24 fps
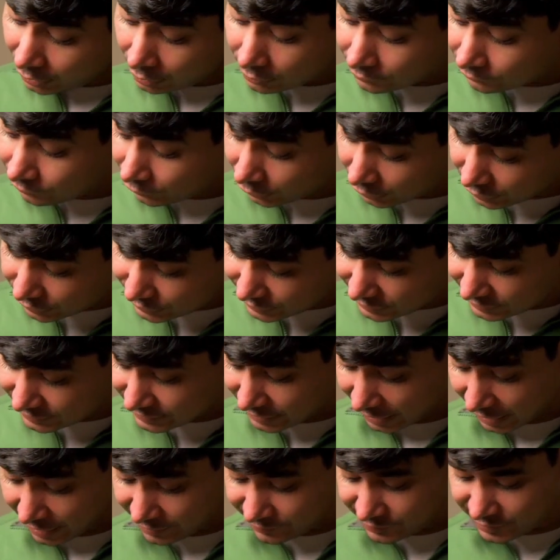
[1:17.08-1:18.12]
For instance,
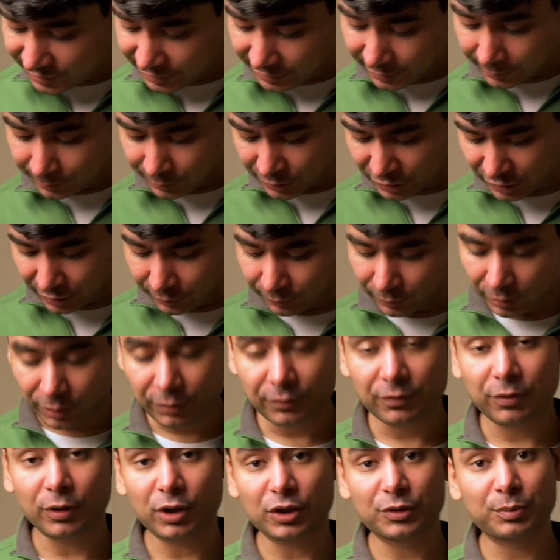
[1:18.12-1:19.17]
I've set up C1
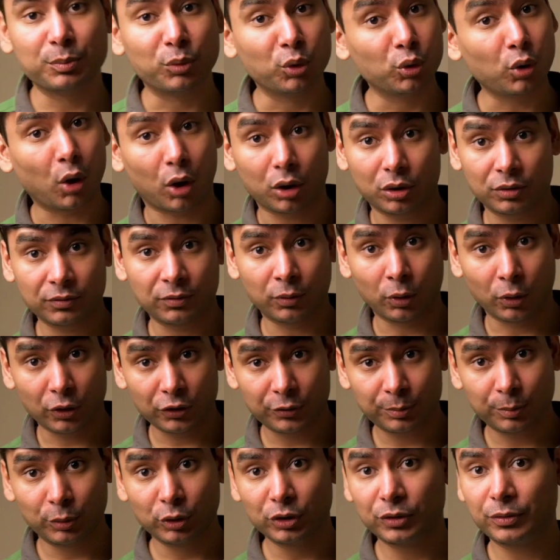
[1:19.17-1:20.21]
for smooth autofocus
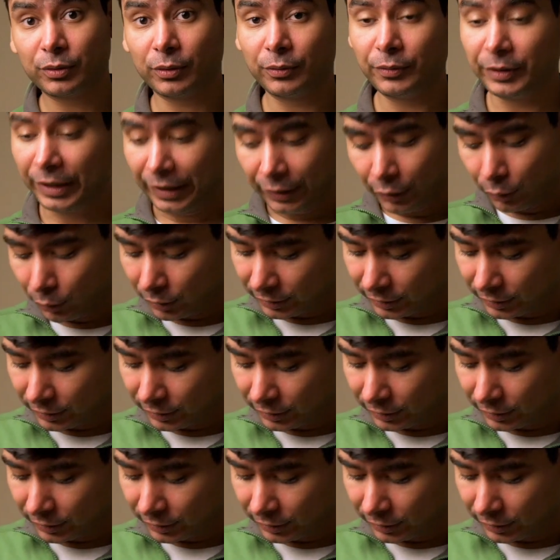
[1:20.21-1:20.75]
pulls for video,